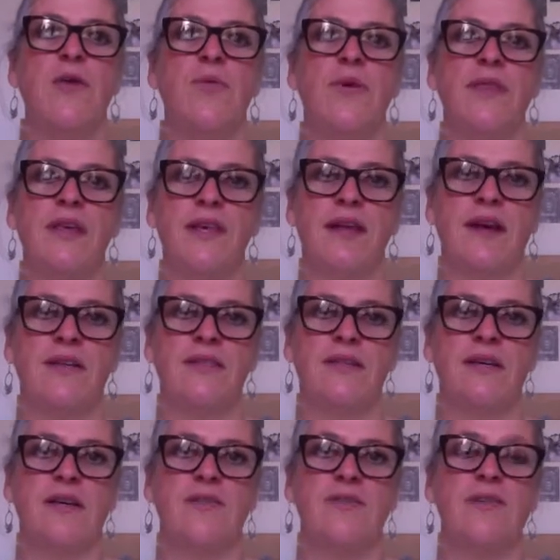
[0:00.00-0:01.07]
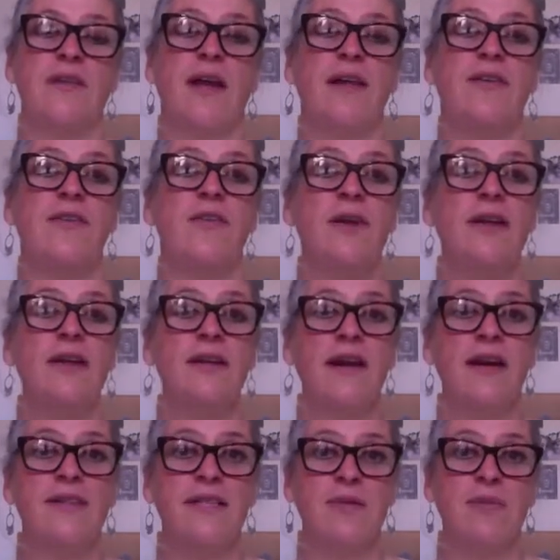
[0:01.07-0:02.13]
within ourselves and
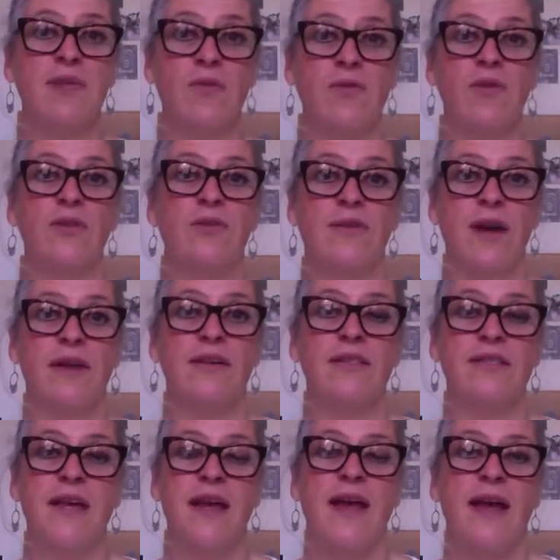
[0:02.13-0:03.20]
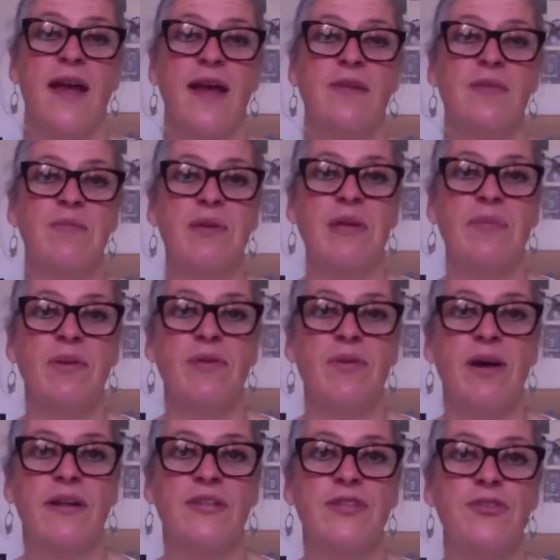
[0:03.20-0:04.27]
recognize them in the world around us and in people
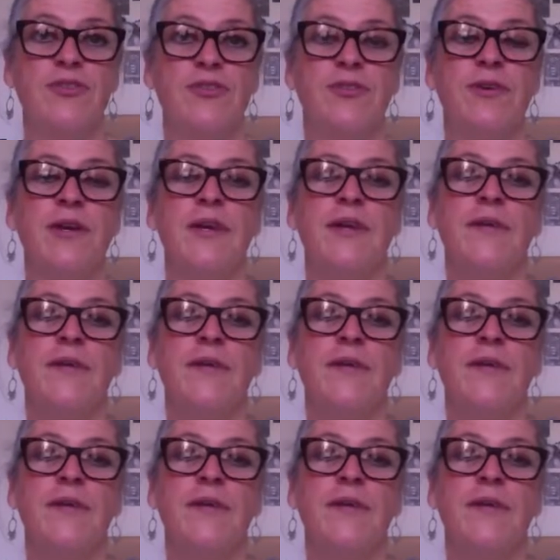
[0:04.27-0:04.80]
around us too.